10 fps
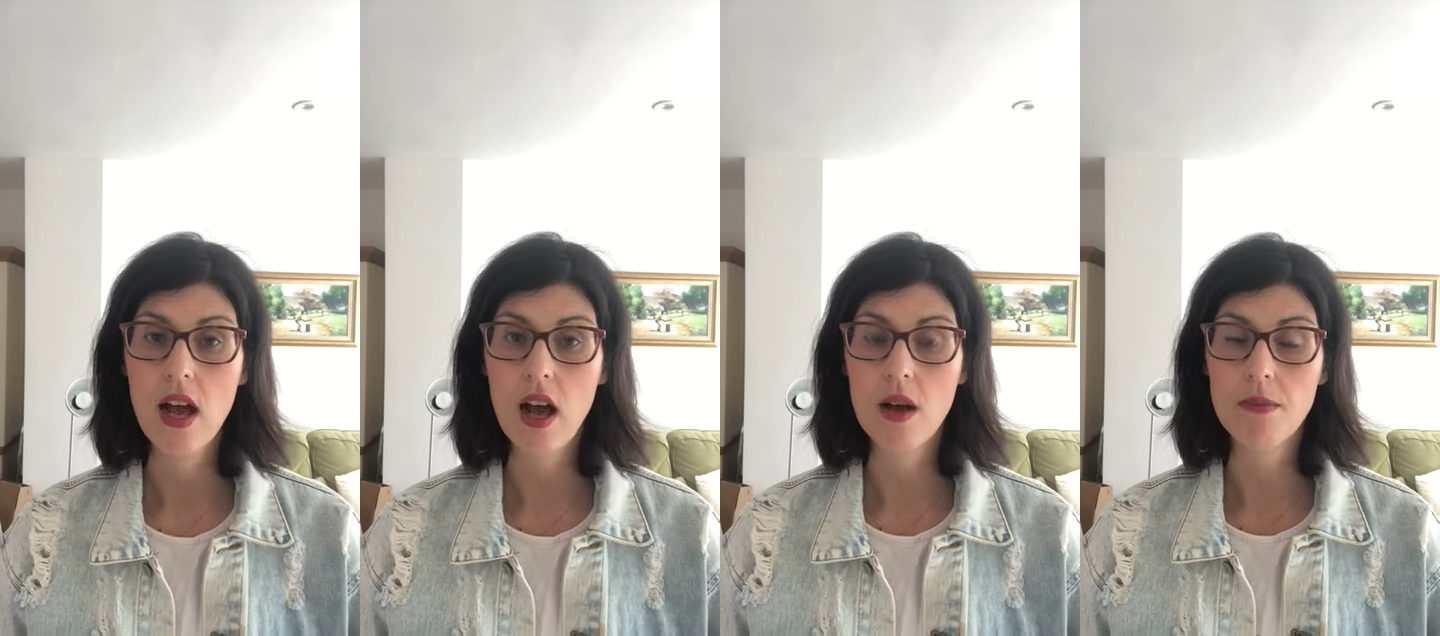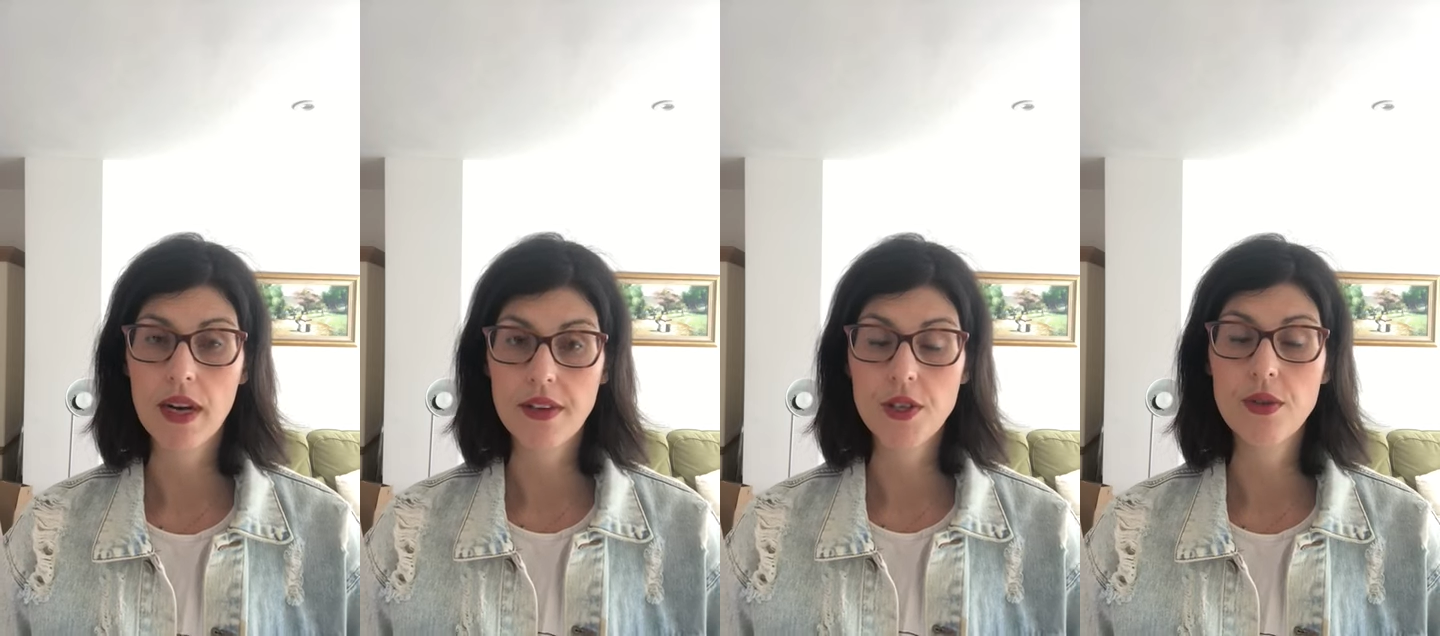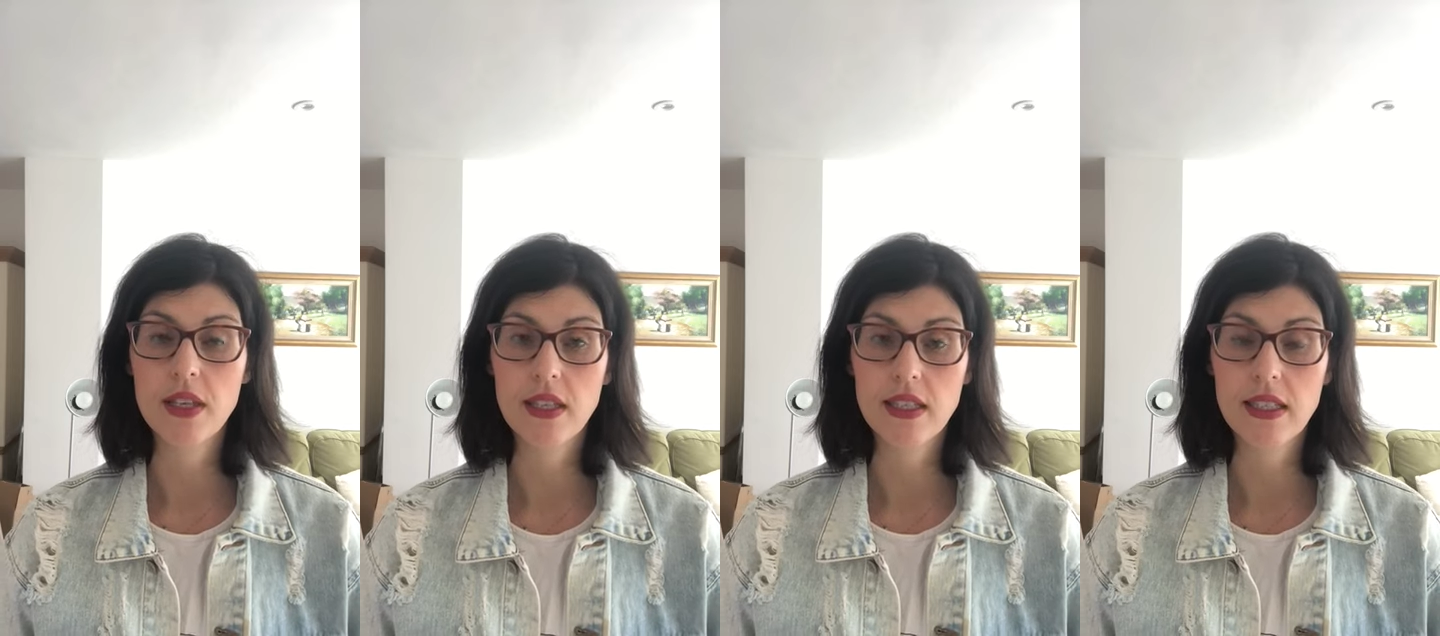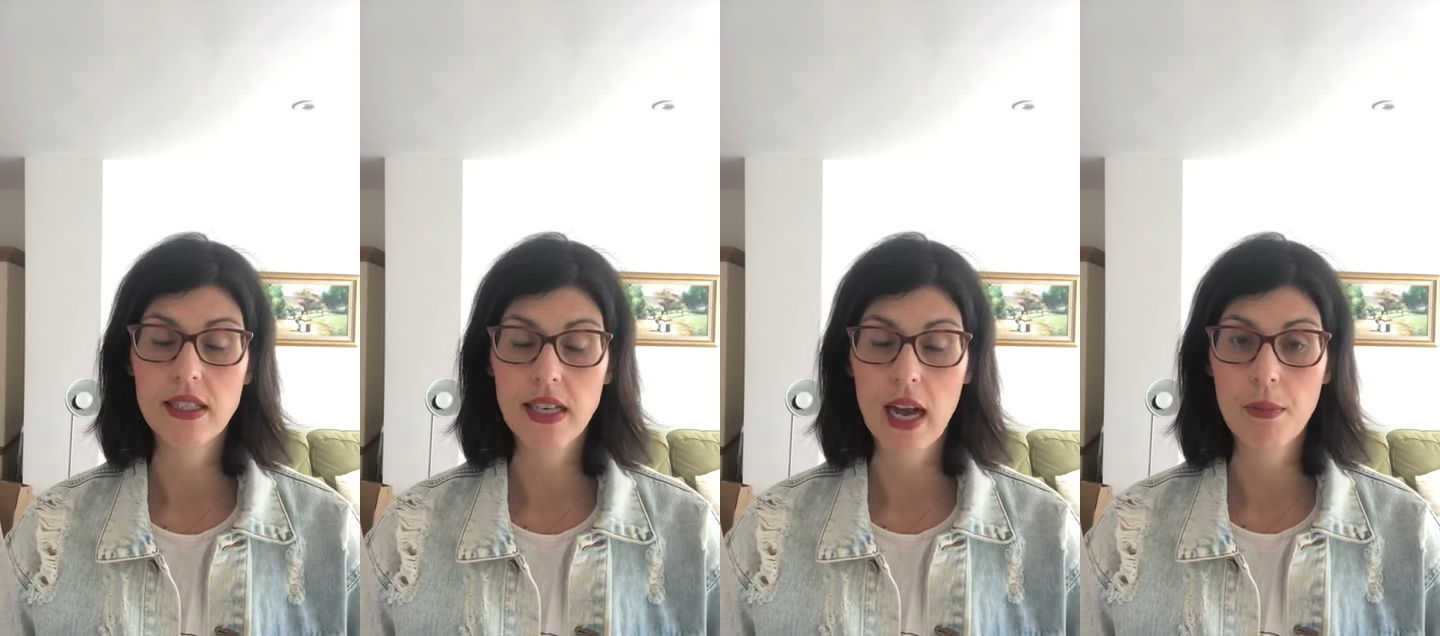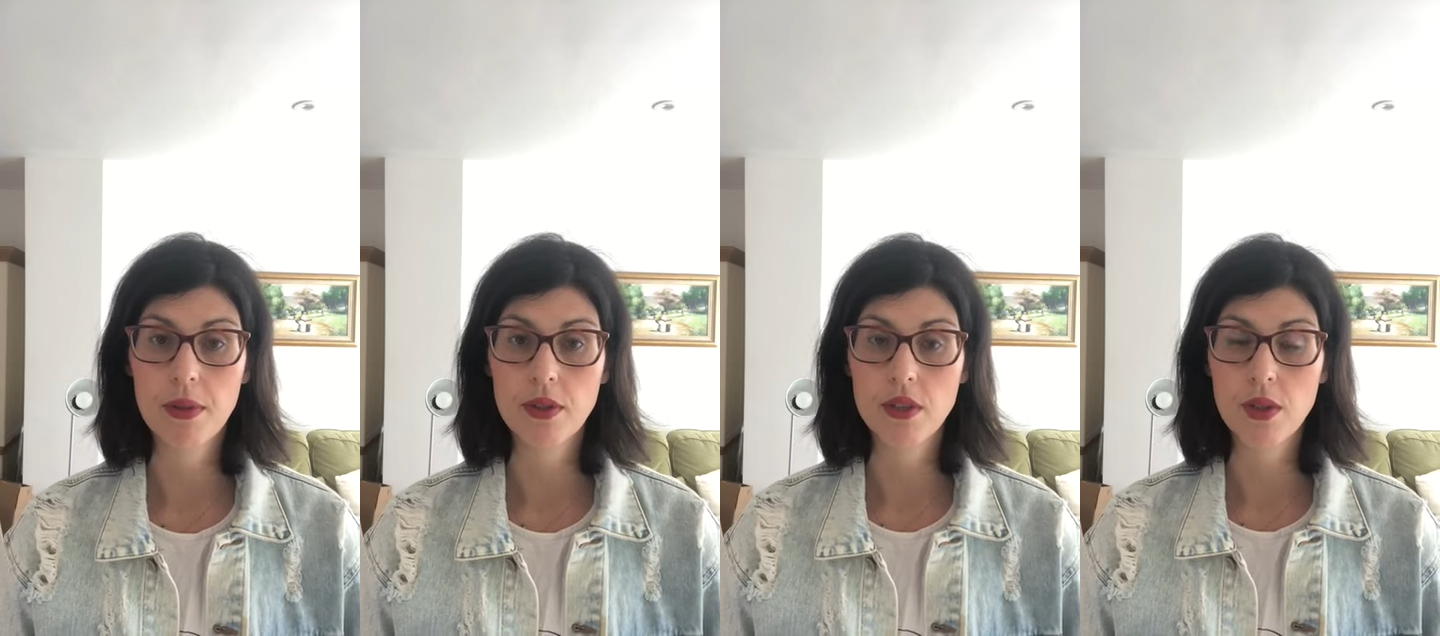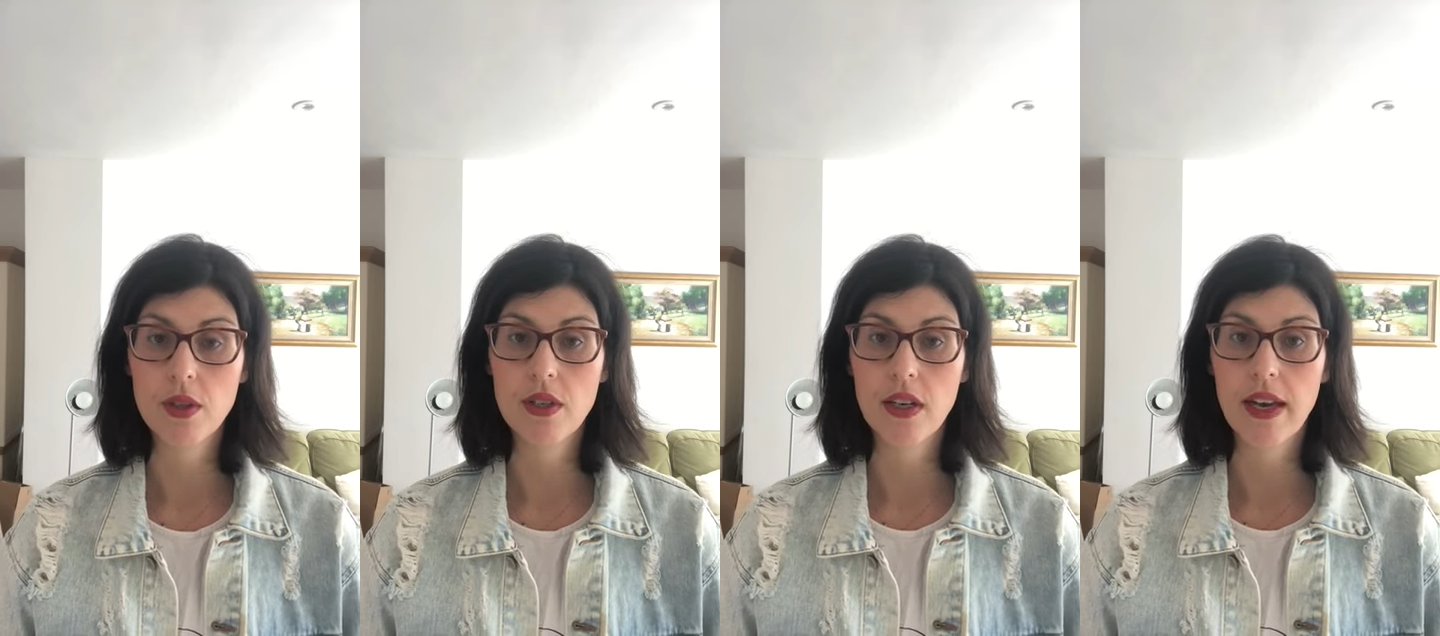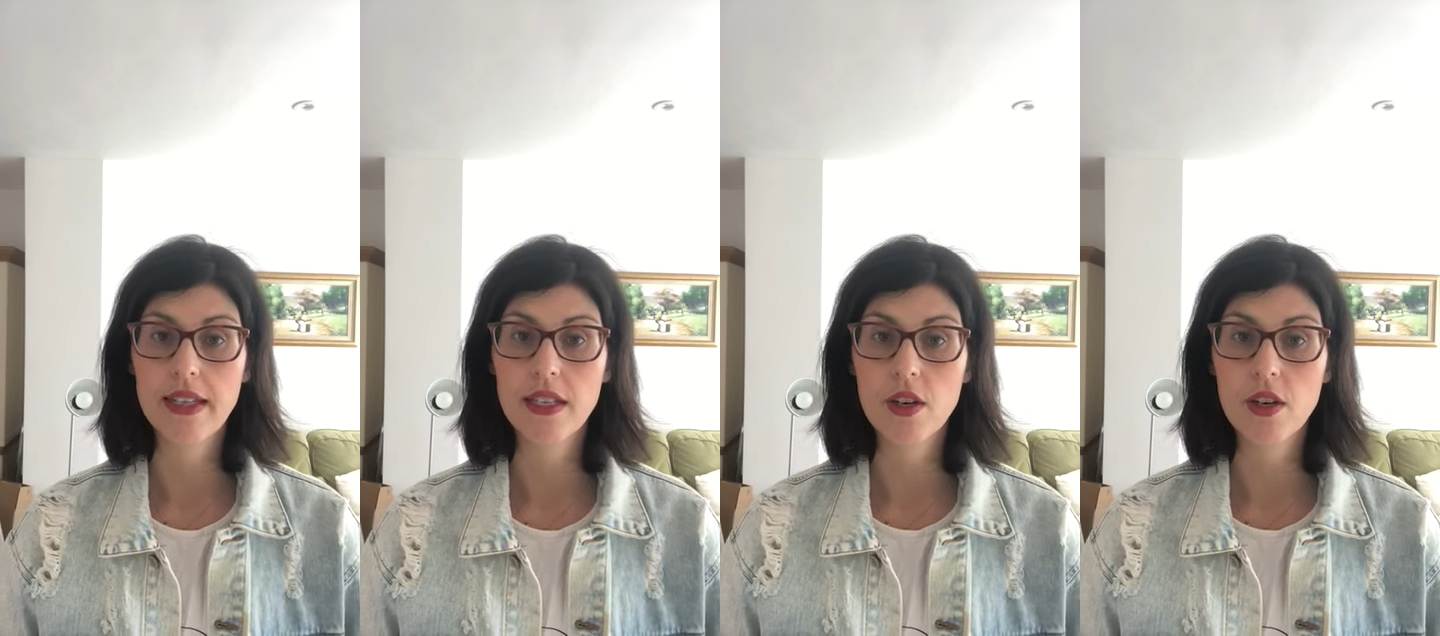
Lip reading: But I do think this needs to happen sooner than later,